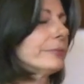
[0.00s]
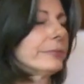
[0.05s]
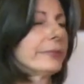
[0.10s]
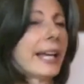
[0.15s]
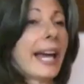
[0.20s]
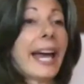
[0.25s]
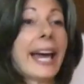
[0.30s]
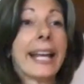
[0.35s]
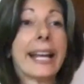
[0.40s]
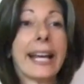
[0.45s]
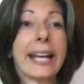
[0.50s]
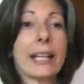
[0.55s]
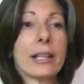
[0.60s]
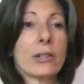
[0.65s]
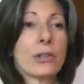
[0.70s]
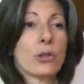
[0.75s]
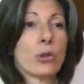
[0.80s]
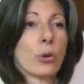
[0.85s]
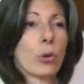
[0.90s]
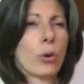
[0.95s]

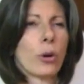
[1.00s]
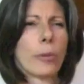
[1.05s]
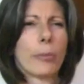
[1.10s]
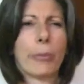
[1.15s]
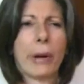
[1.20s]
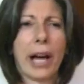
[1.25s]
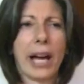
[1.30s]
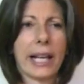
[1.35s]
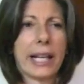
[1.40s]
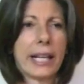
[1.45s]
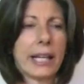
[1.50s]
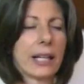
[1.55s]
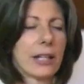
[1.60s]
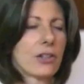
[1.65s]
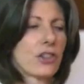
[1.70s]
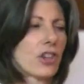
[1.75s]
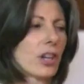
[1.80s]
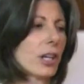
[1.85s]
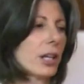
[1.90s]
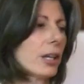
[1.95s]
headaches or body
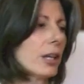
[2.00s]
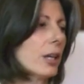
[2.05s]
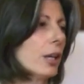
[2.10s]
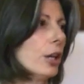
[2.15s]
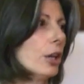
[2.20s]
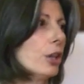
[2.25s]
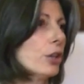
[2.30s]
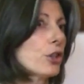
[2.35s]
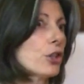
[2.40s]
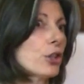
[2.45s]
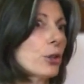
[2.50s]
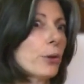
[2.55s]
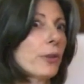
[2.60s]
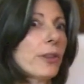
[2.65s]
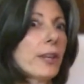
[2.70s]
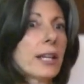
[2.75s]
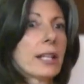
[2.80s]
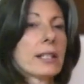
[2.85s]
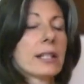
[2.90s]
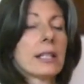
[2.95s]
itching to
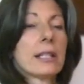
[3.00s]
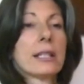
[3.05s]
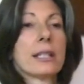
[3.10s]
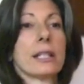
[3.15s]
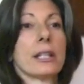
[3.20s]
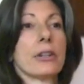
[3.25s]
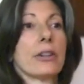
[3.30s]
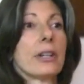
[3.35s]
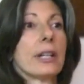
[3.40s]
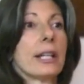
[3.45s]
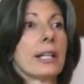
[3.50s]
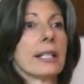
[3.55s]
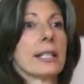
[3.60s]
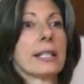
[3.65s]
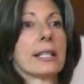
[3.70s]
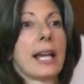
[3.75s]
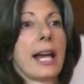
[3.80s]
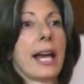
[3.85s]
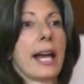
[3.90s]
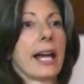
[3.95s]
things as
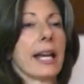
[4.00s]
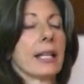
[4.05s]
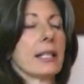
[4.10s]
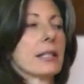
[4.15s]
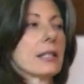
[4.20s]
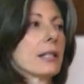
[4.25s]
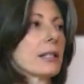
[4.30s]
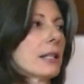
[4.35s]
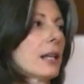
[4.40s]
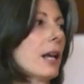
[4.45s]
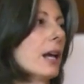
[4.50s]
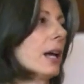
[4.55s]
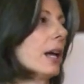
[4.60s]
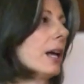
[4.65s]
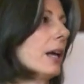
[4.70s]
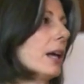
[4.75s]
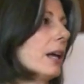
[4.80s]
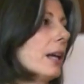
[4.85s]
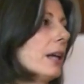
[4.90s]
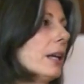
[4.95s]
serious as
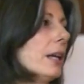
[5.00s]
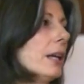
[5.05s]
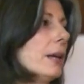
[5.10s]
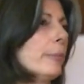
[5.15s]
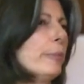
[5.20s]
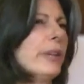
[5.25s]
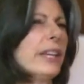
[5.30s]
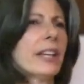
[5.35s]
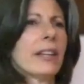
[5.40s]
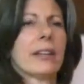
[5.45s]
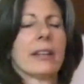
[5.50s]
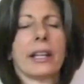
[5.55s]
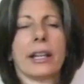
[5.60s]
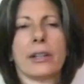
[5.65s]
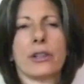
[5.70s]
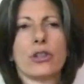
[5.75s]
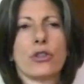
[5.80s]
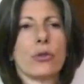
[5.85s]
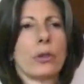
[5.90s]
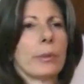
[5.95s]
being
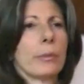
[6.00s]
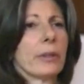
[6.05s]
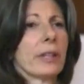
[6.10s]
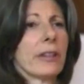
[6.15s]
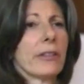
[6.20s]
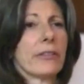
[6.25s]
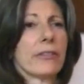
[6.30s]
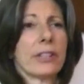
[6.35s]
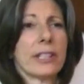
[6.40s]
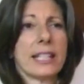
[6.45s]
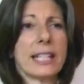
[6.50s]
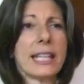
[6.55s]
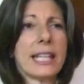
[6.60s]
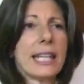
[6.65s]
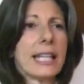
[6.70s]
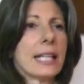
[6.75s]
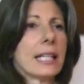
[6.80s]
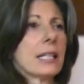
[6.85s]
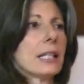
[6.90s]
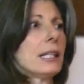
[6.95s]
extremely
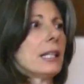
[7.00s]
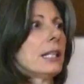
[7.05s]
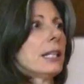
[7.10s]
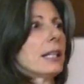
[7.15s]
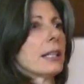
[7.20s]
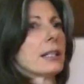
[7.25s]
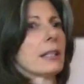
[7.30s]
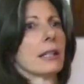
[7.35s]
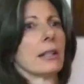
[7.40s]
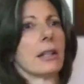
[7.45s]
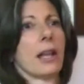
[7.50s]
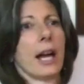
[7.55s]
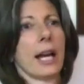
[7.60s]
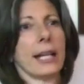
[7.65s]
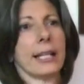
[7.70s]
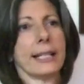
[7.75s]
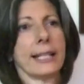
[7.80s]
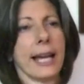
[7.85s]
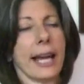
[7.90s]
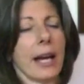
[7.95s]
fatigued, needing to
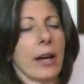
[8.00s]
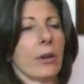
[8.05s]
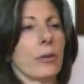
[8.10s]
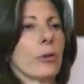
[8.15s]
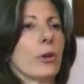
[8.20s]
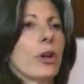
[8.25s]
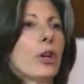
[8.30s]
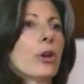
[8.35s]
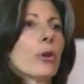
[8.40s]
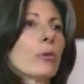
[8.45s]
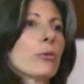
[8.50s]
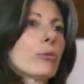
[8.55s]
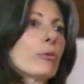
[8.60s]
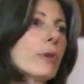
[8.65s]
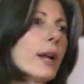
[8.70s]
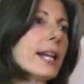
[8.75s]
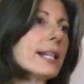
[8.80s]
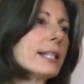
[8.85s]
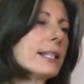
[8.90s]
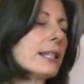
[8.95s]
lie down,
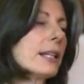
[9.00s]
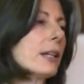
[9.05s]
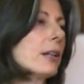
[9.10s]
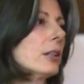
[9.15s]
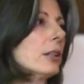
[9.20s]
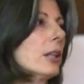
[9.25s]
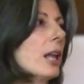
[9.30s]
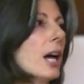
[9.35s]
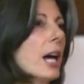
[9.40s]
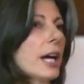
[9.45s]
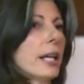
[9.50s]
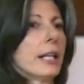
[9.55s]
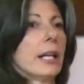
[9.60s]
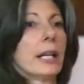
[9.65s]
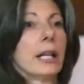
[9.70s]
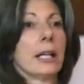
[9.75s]
resting a lot,